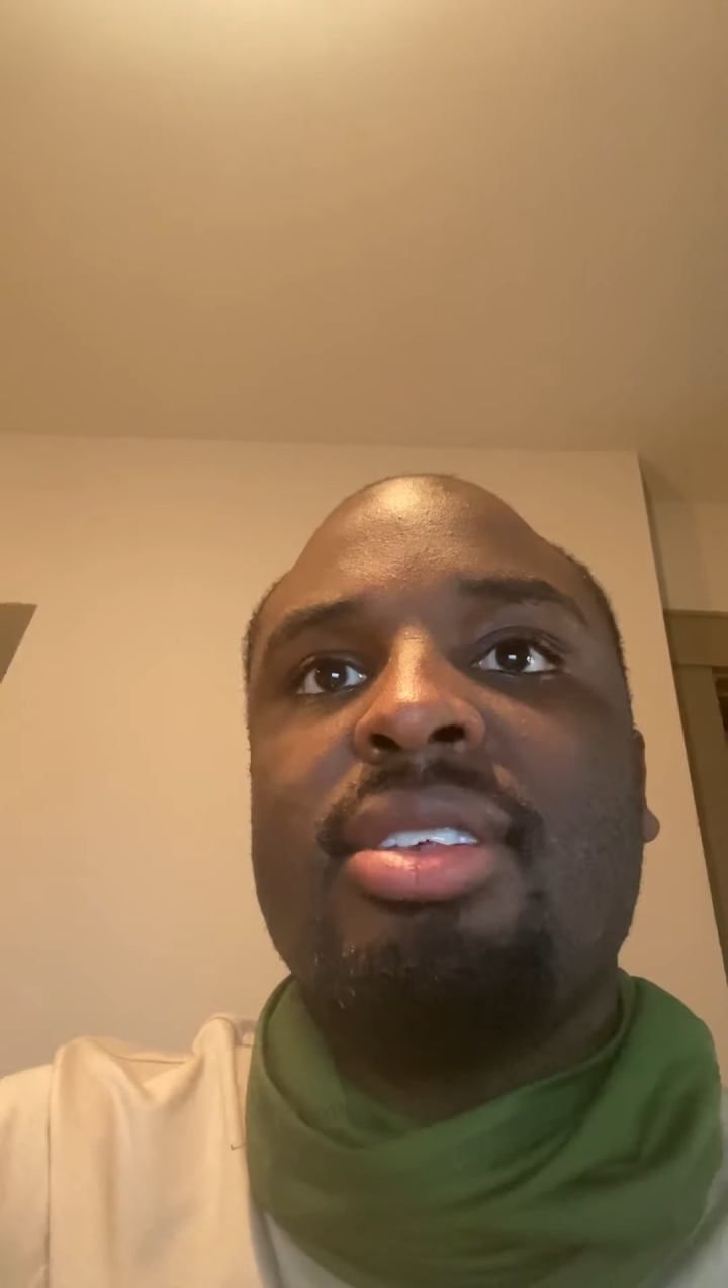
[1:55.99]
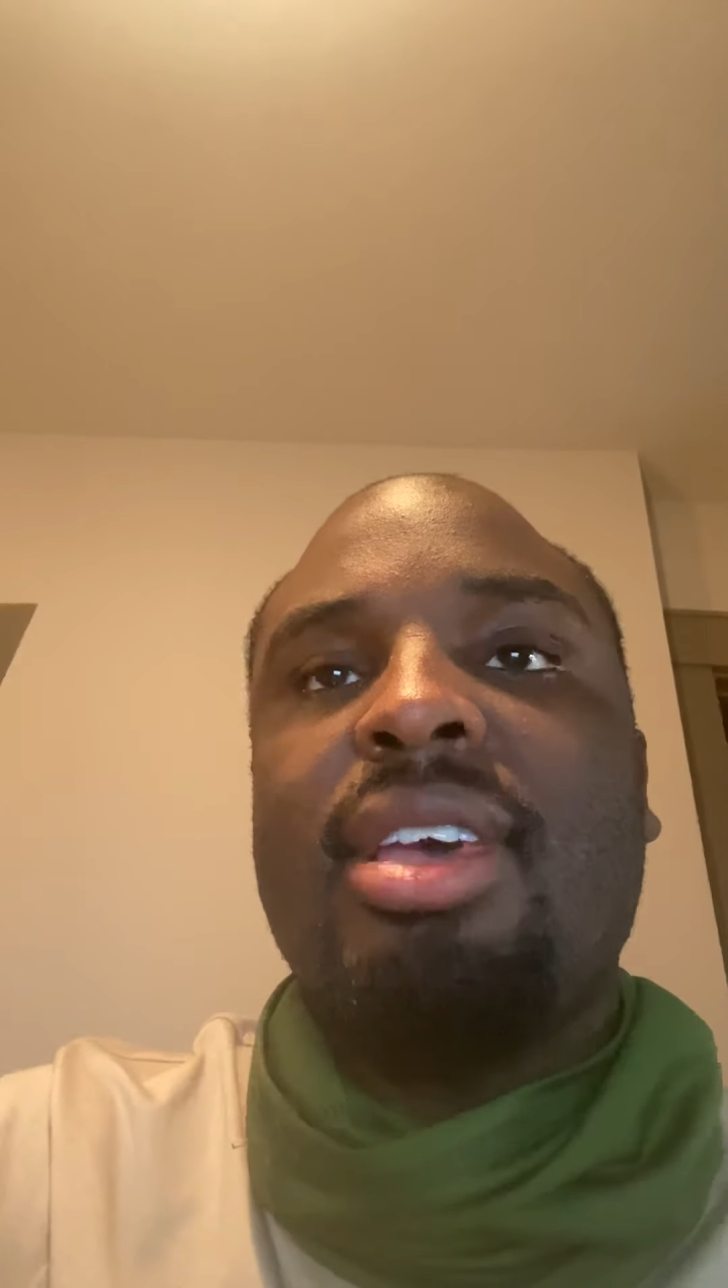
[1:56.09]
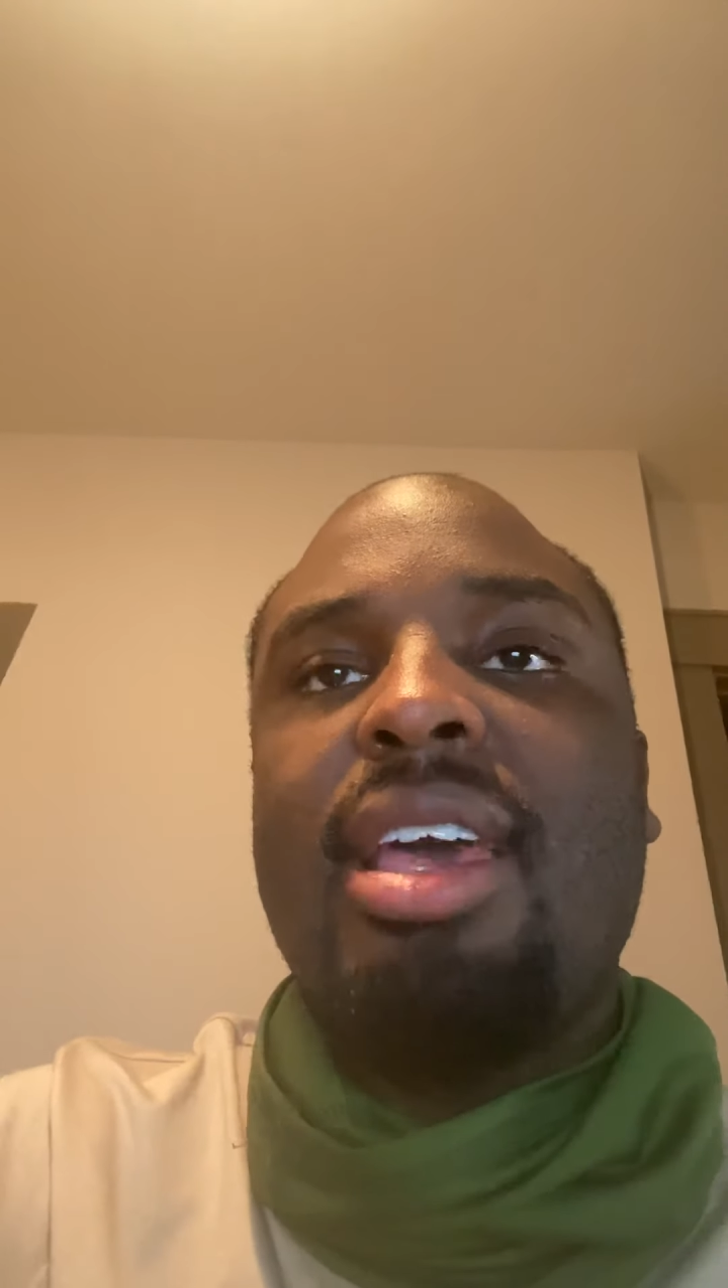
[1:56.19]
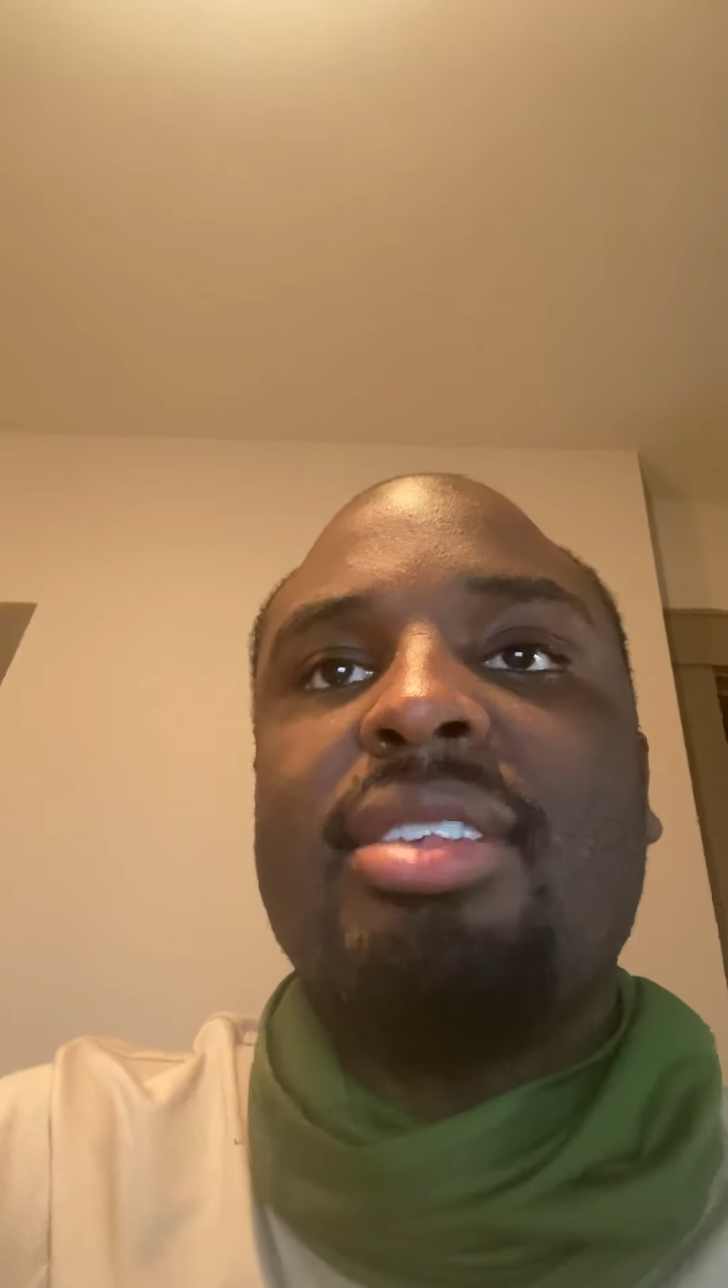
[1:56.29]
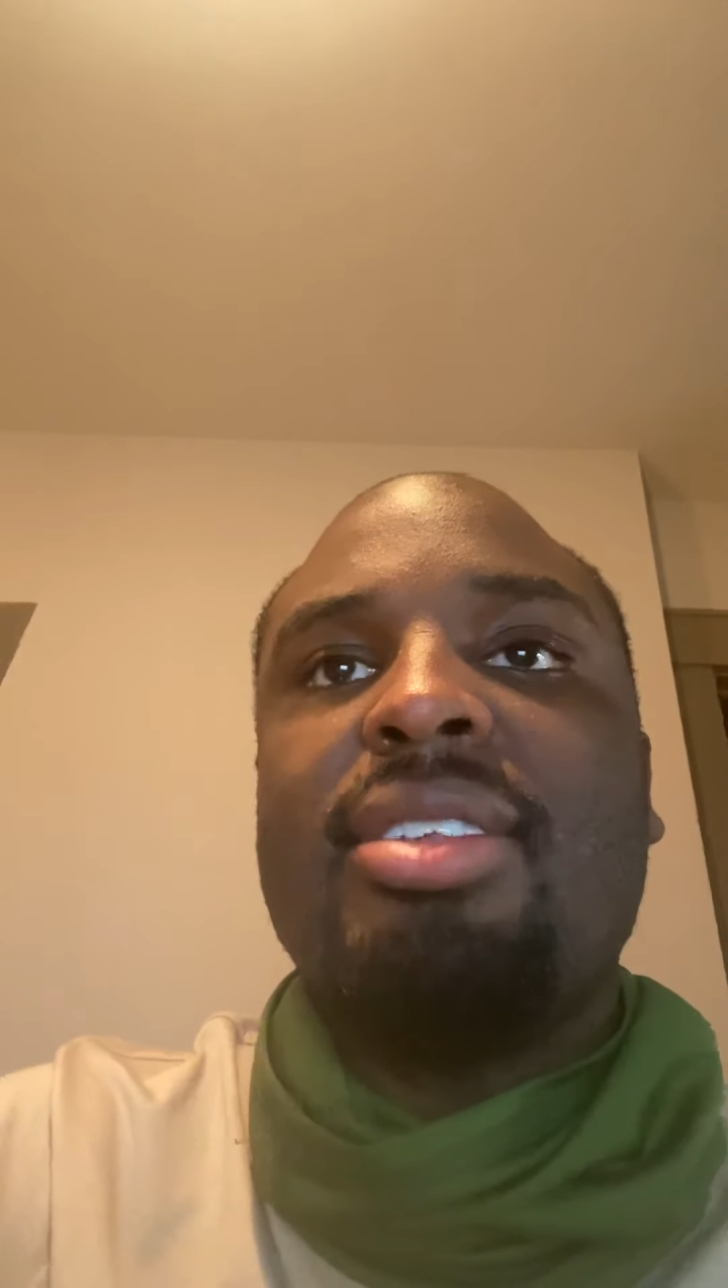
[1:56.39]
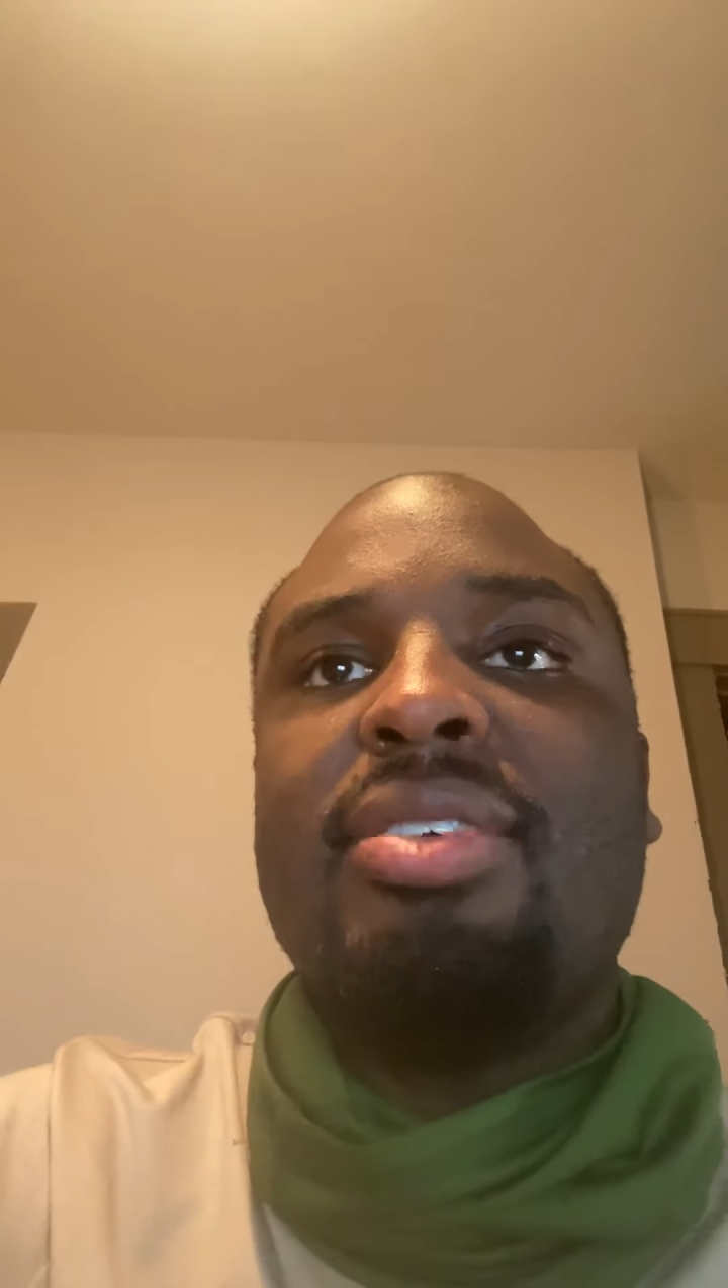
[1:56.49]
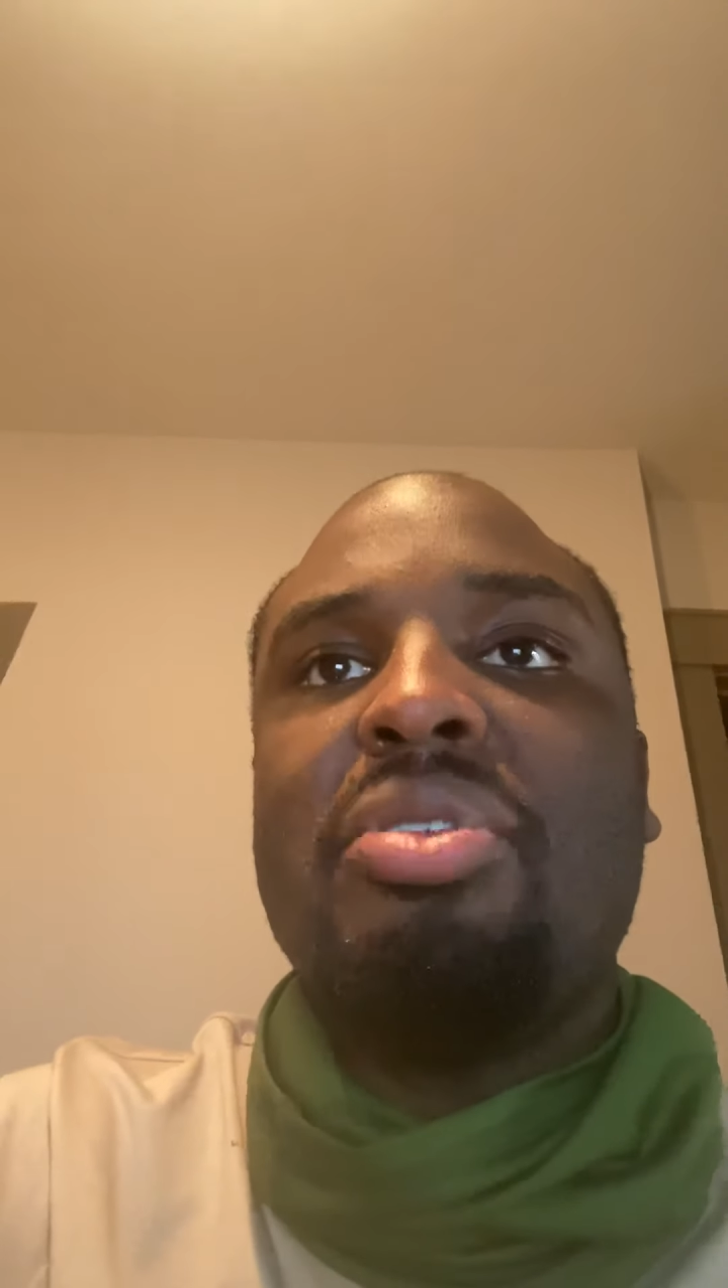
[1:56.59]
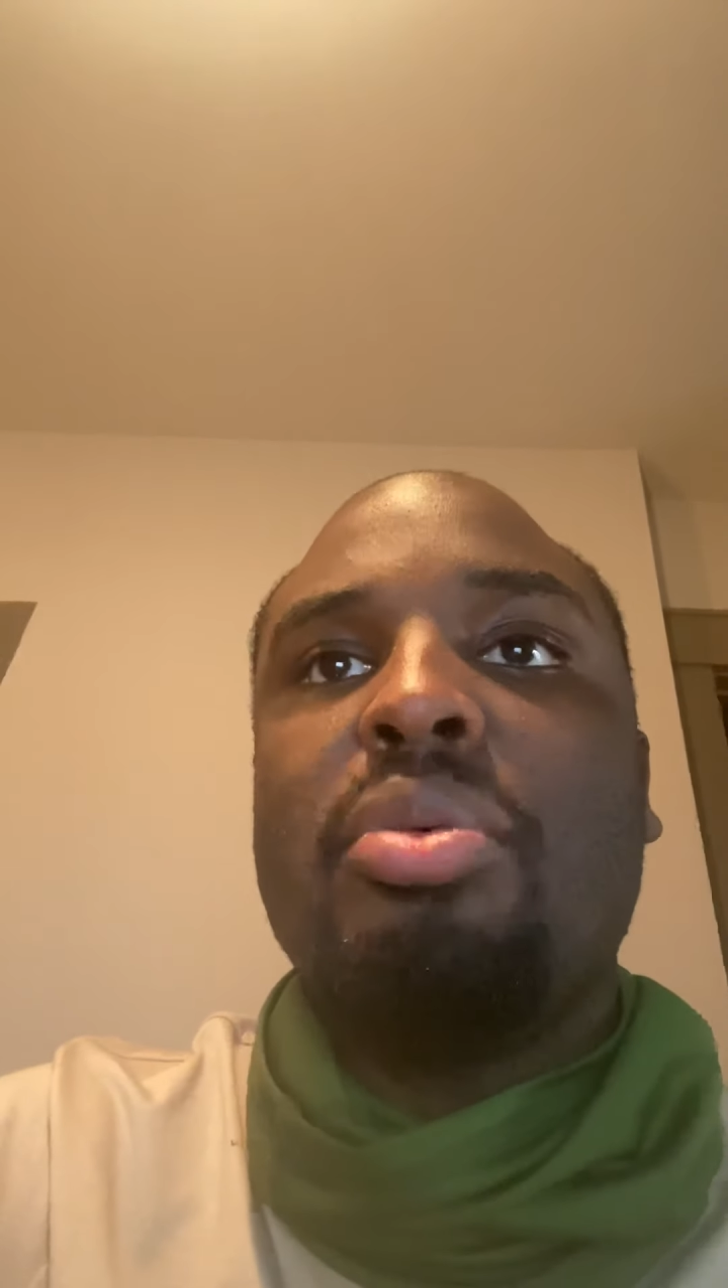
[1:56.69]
as if you